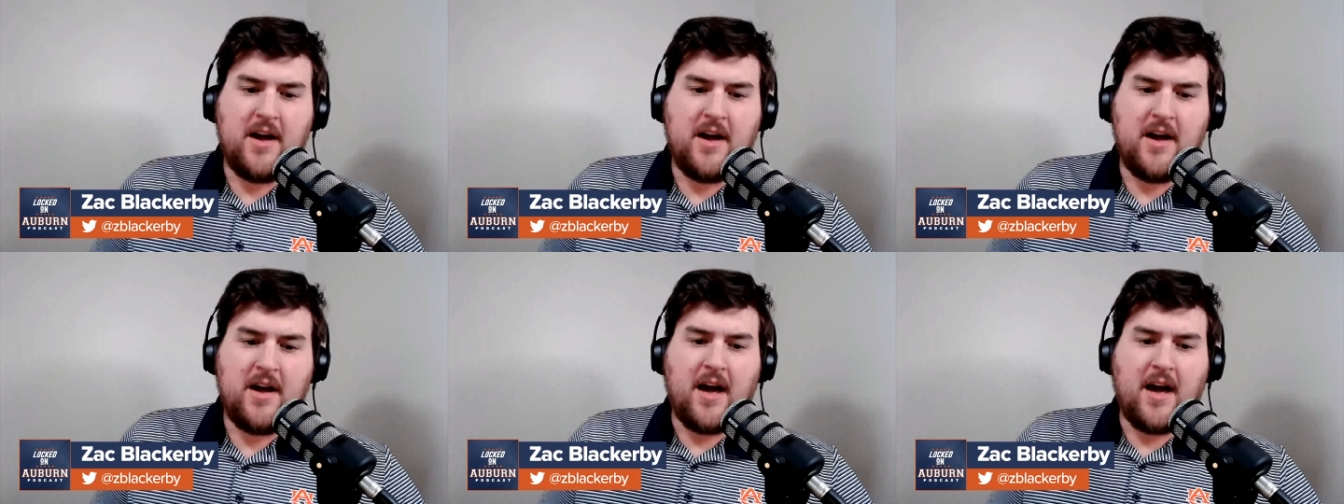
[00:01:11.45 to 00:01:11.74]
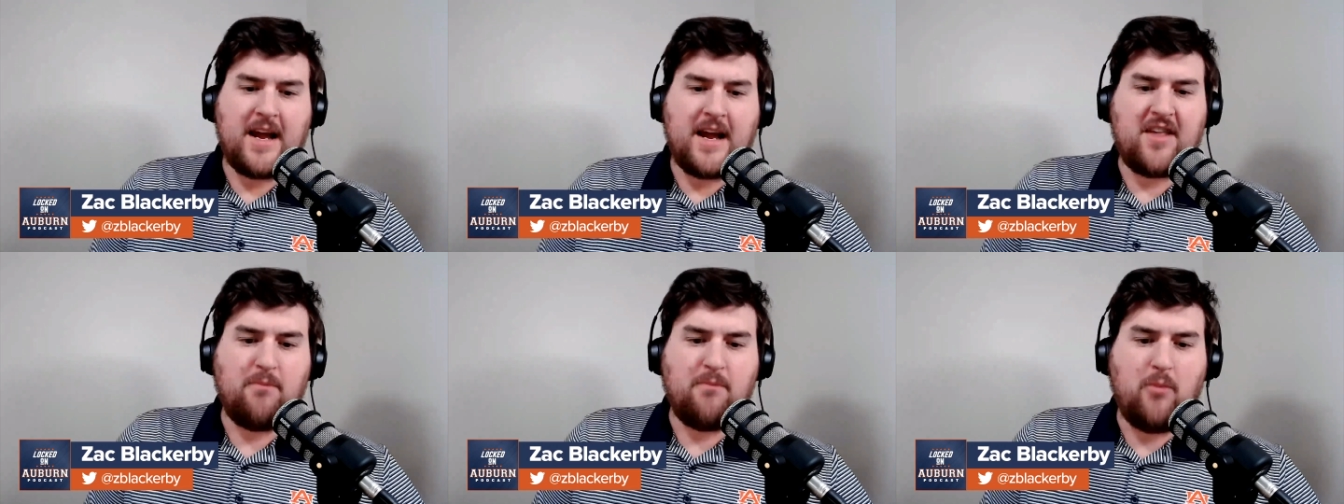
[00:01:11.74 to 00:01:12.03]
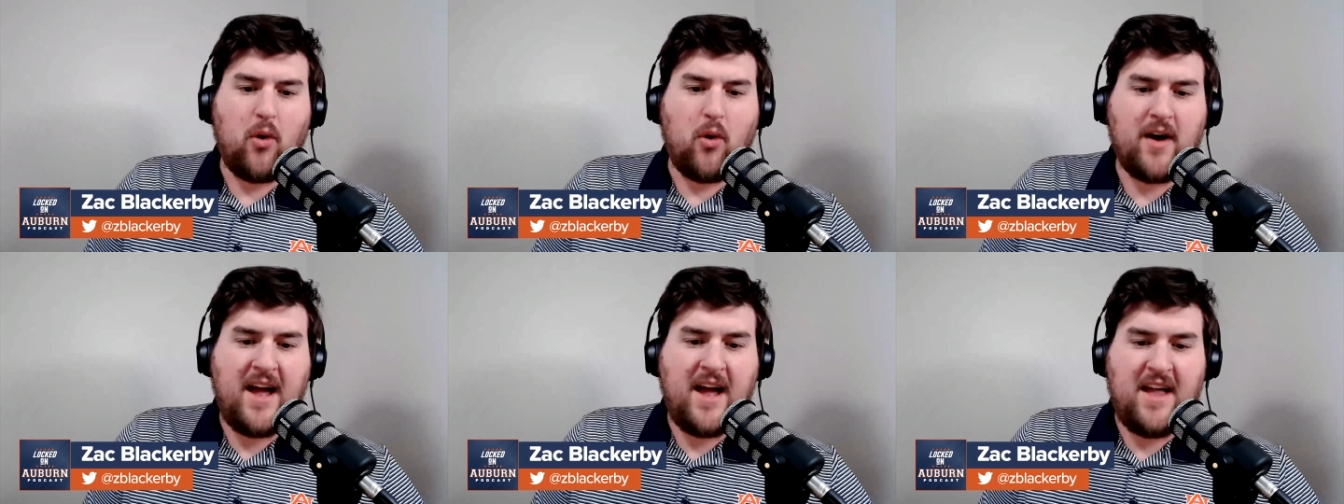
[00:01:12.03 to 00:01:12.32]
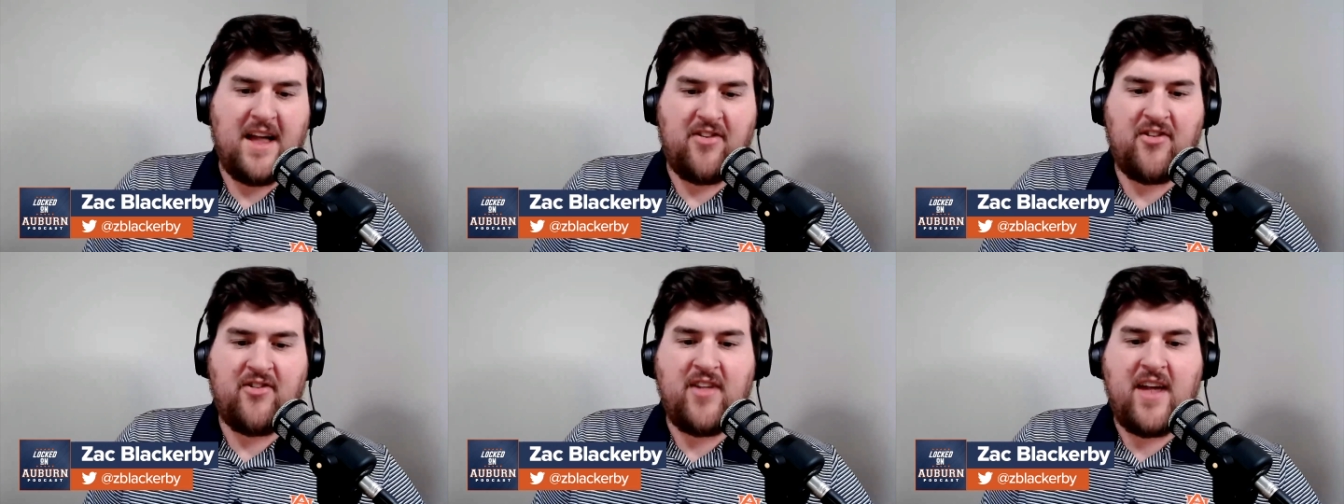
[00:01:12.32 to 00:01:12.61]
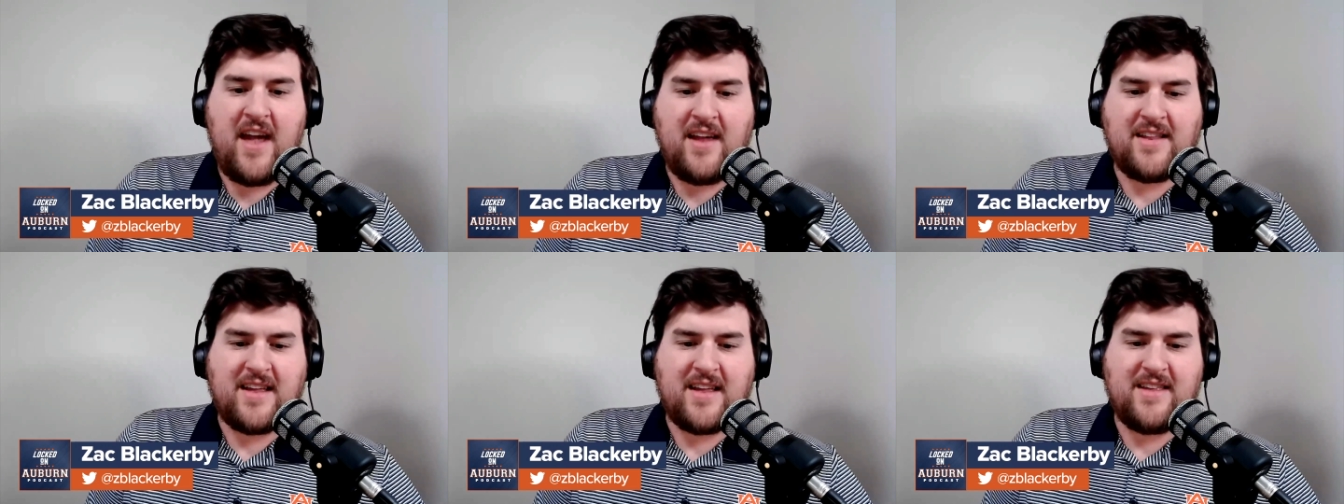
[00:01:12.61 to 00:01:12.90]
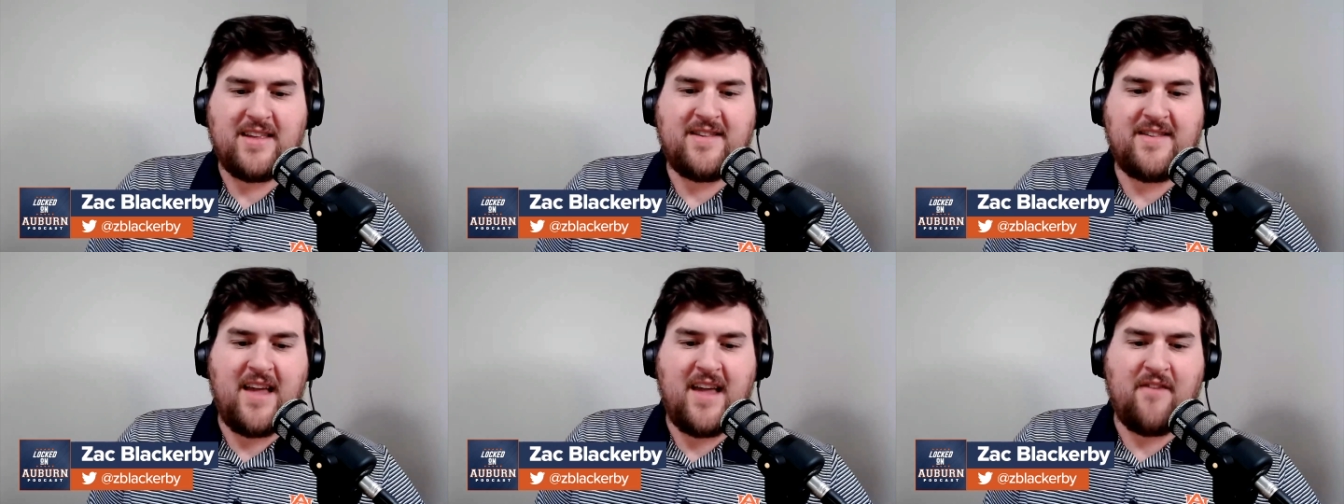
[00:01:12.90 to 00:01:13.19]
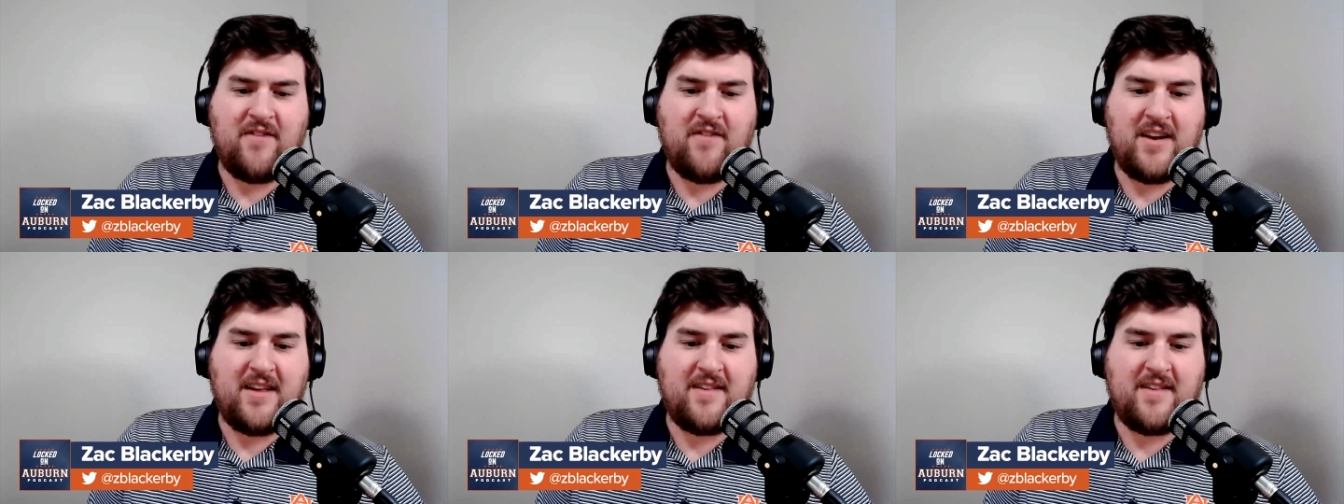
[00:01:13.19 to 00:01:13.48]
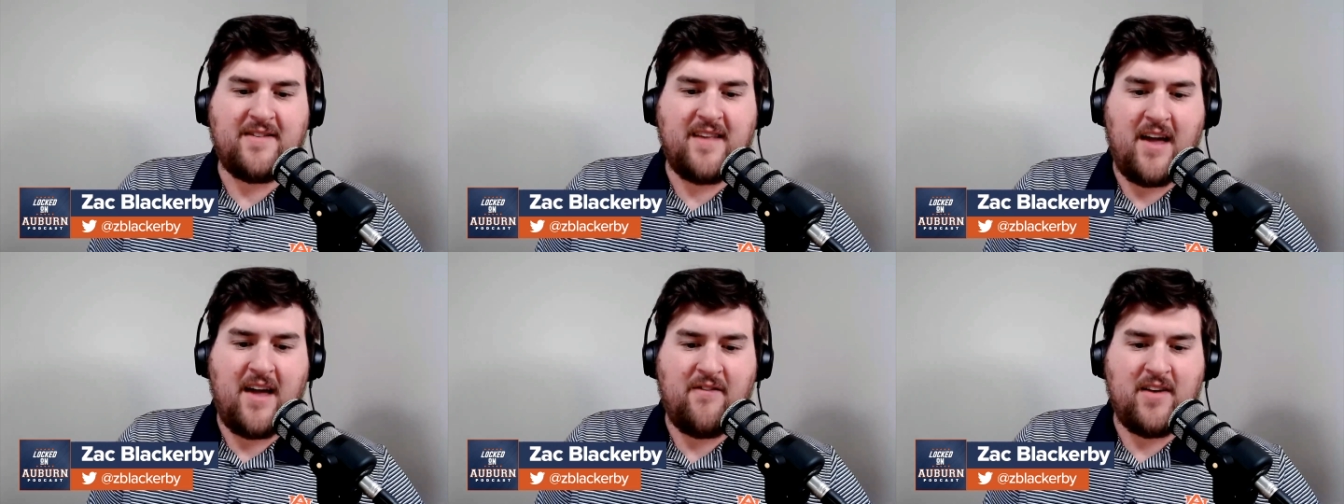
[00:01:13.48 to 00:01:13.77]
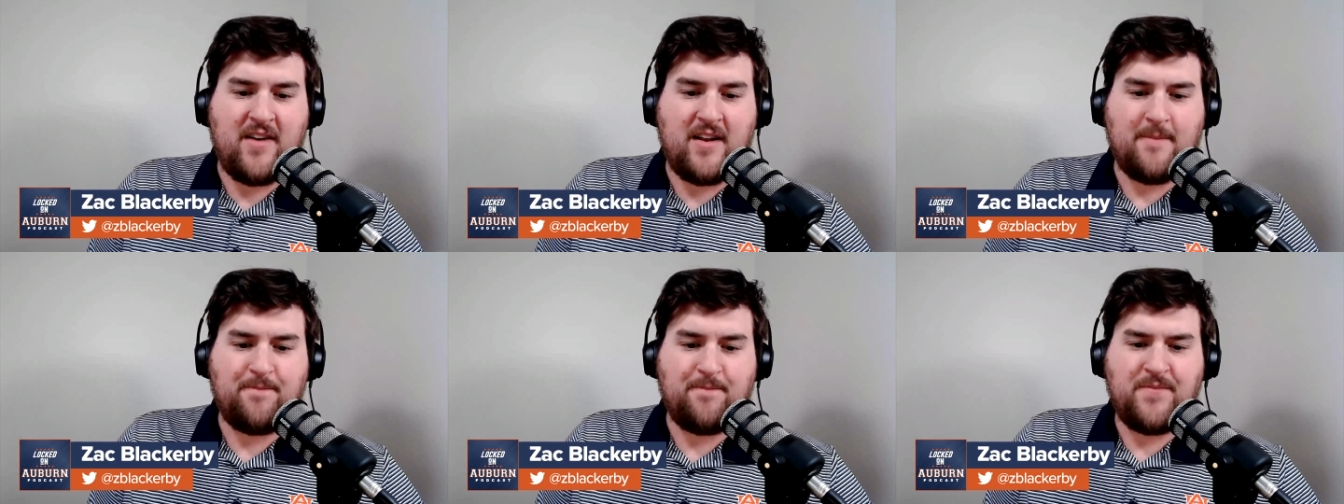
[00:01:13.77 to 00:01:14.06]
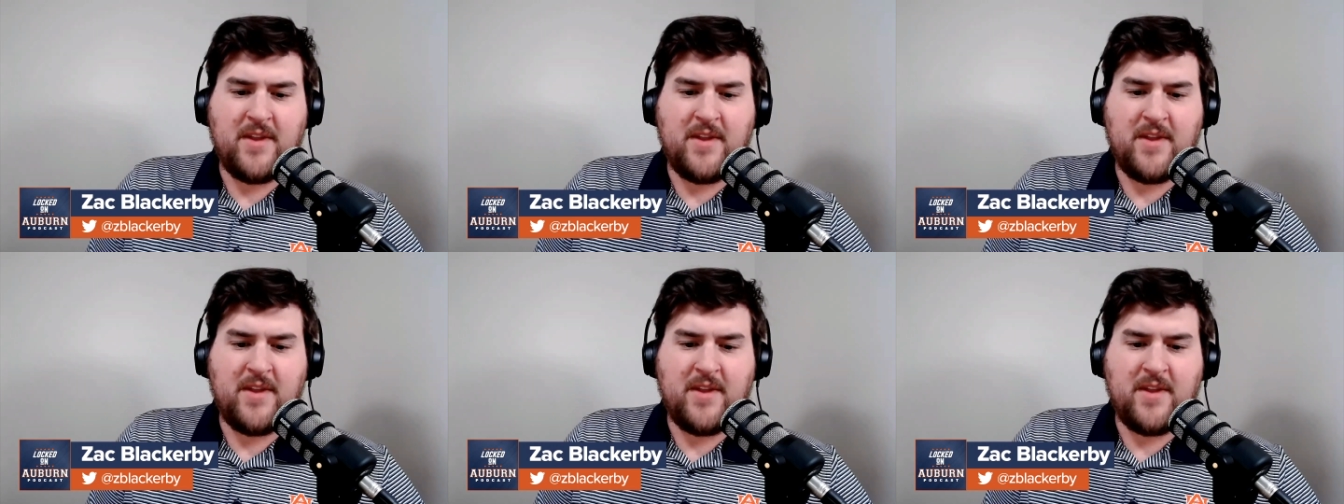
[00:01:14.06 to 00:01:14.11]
against Morehead State, 77-54.